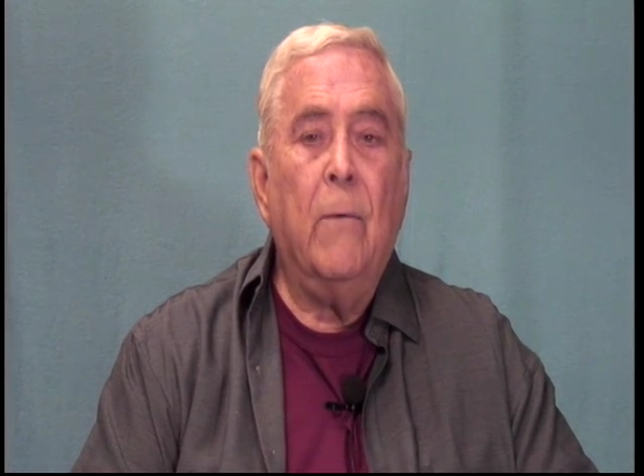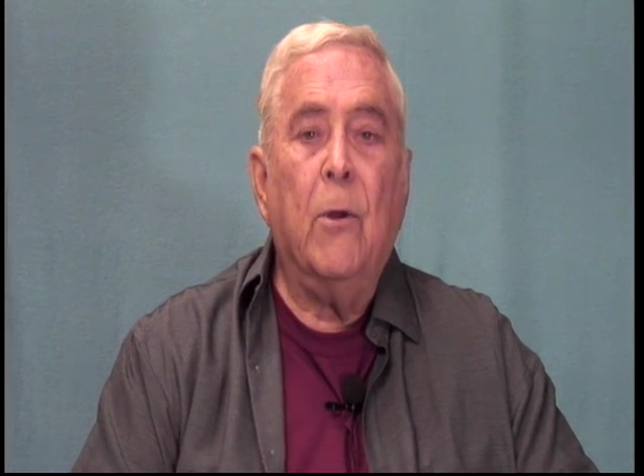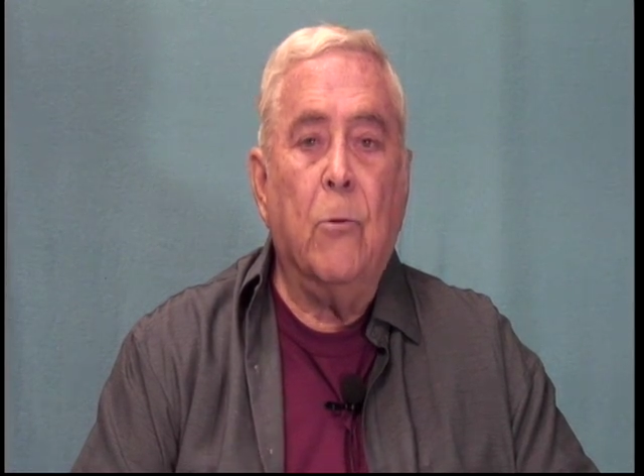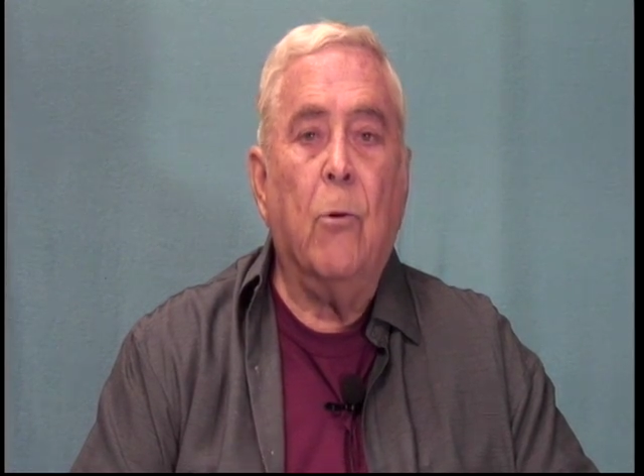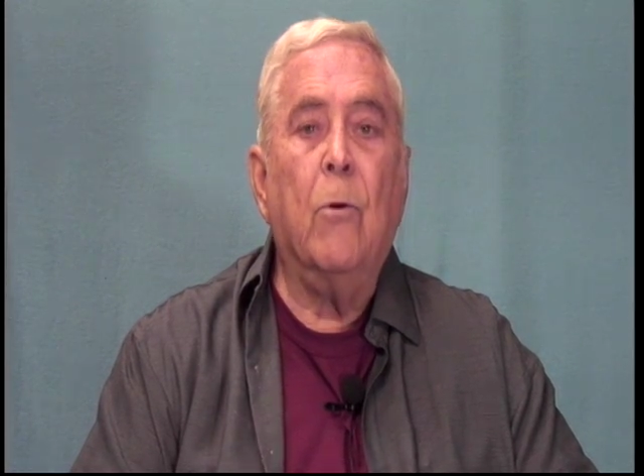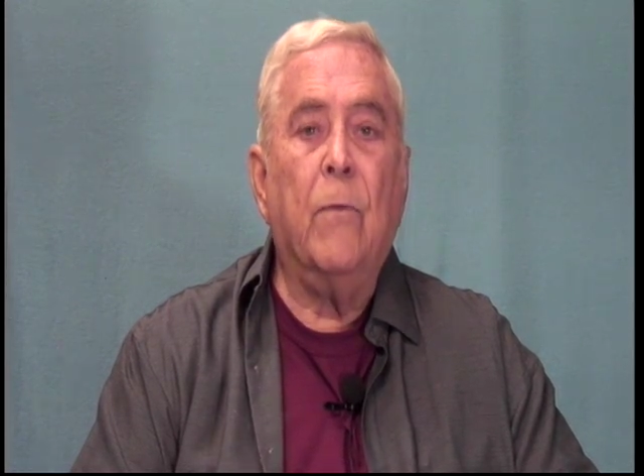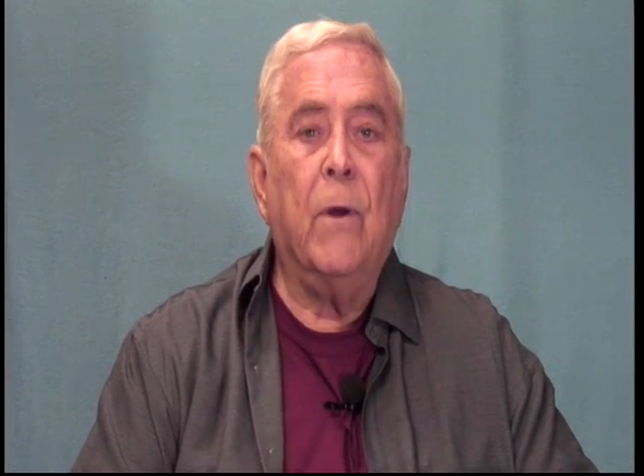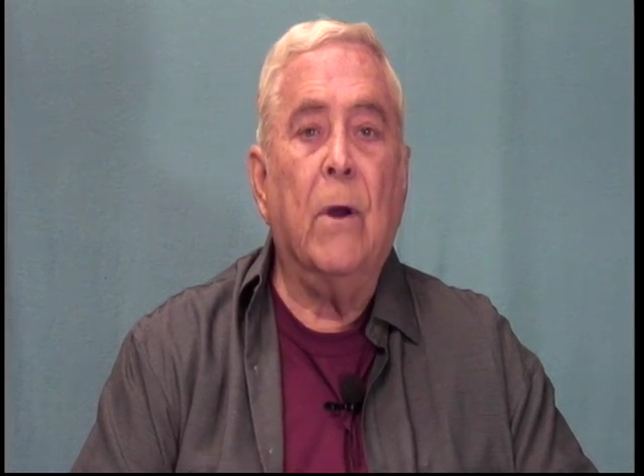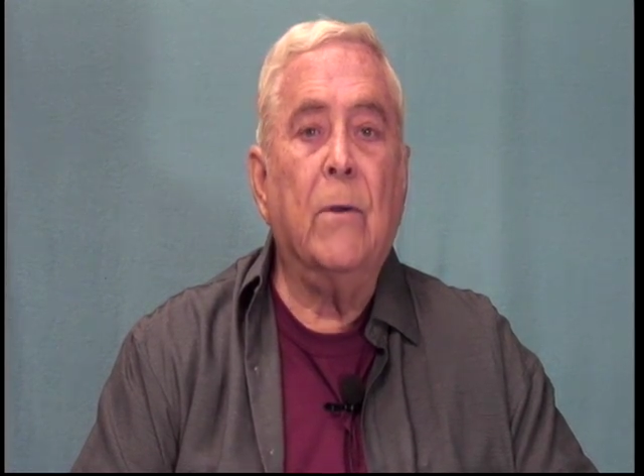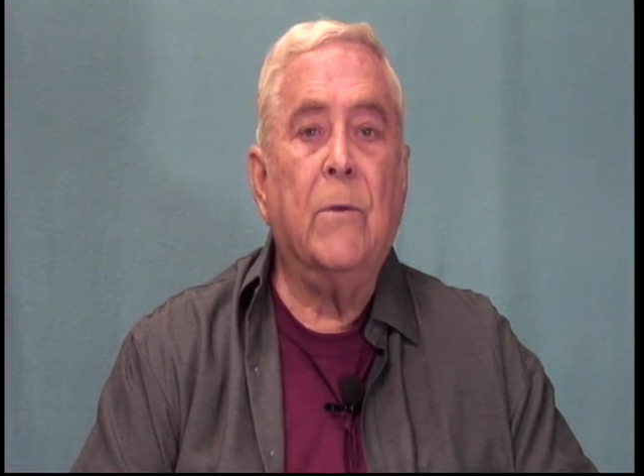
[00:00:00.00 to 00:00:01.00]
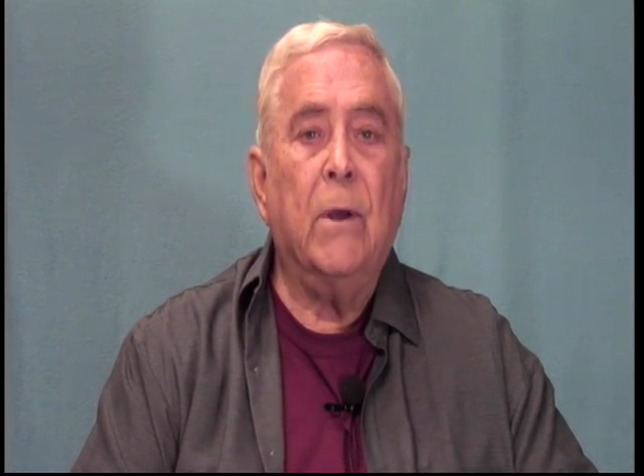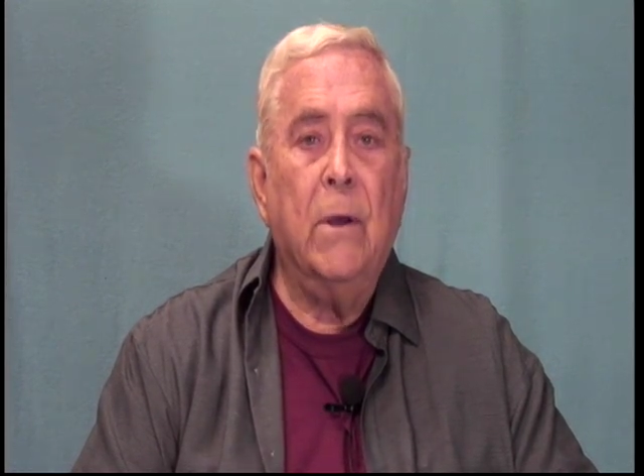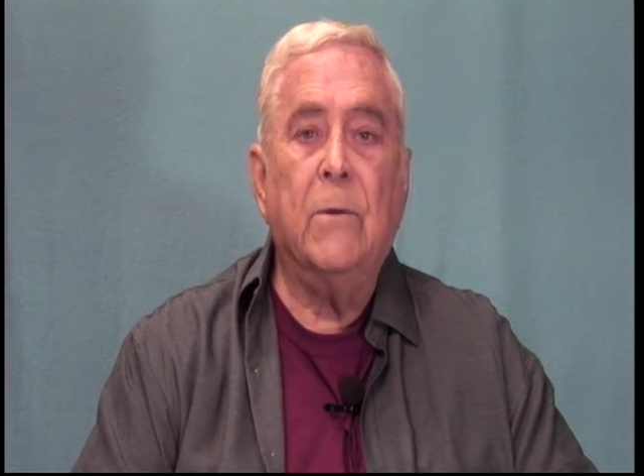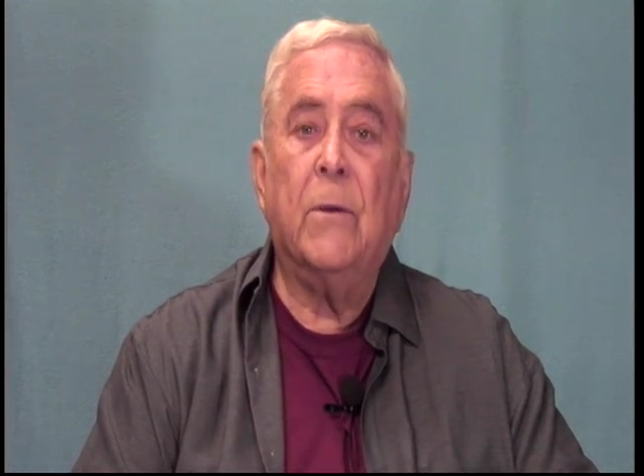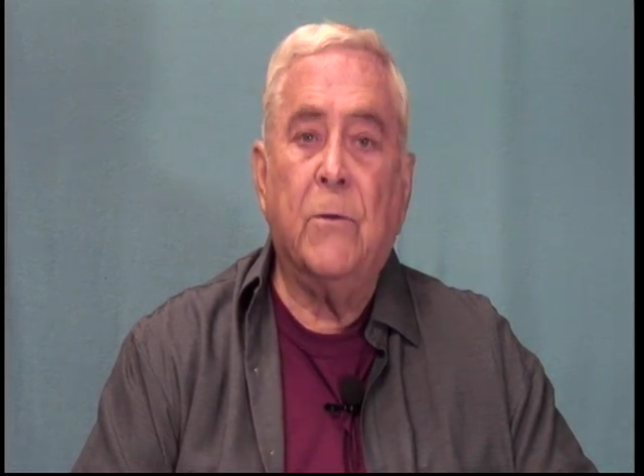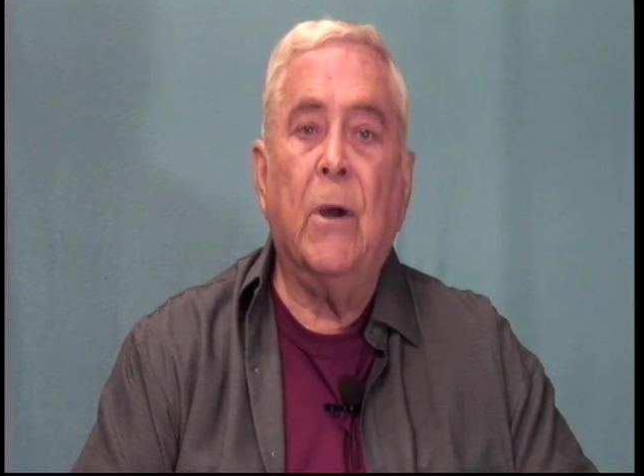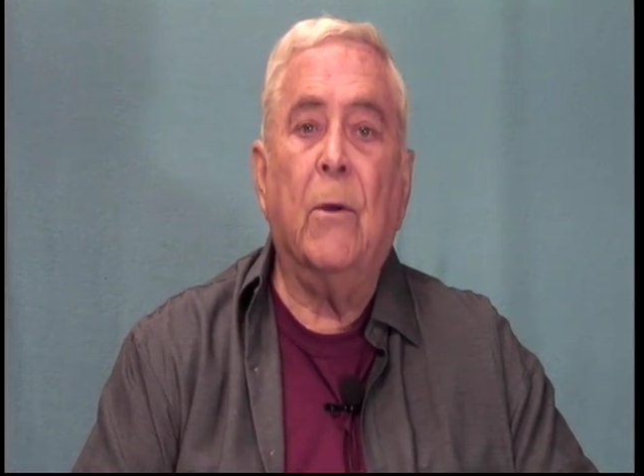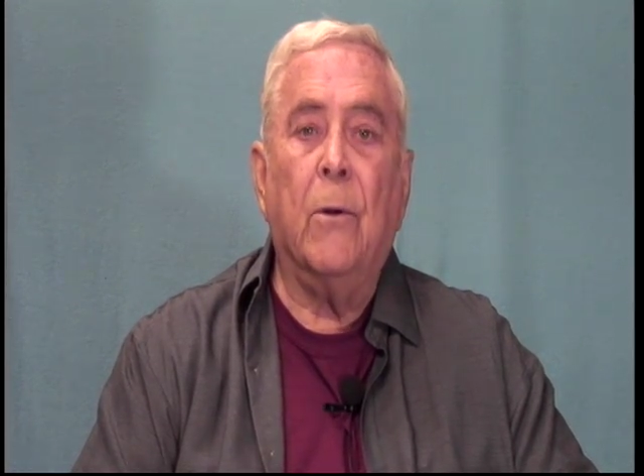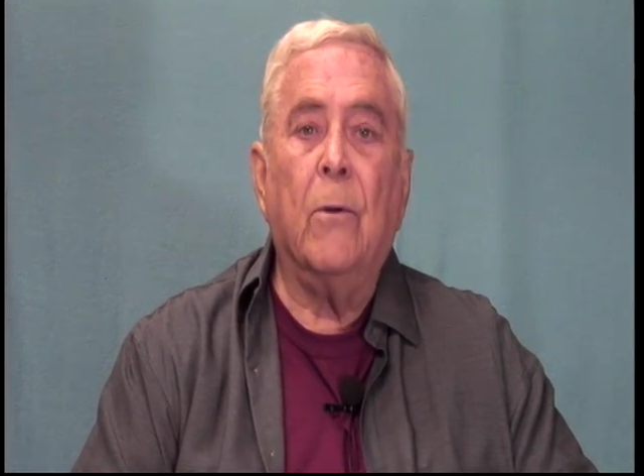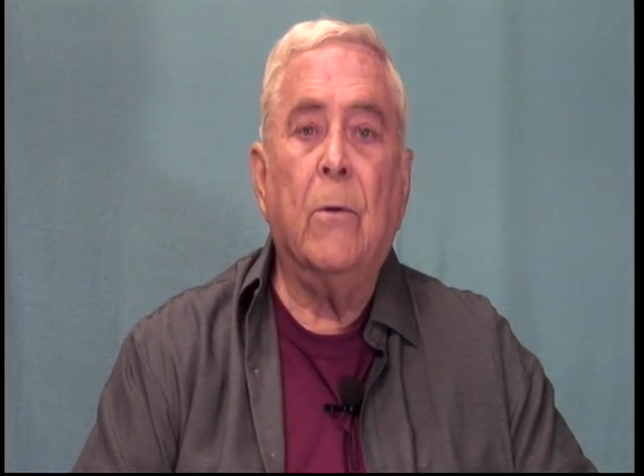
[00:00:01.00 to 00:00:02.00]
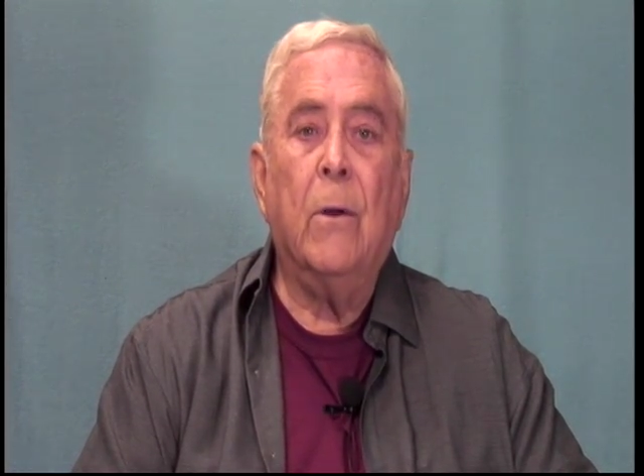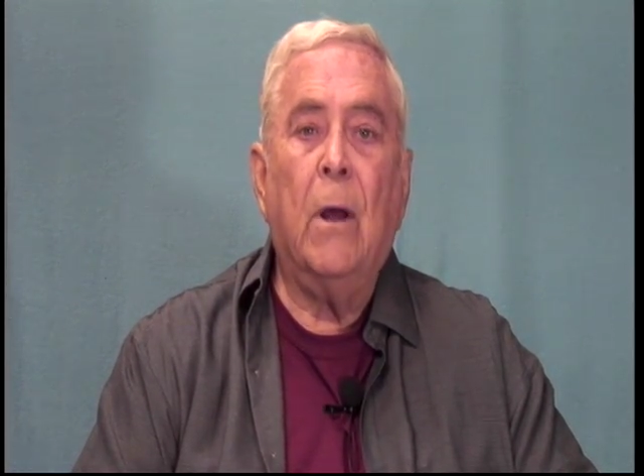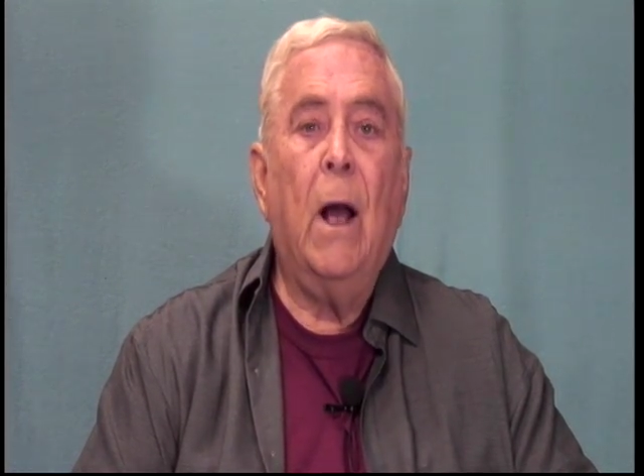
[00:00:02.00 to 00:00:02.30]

The truth is he's a sinner.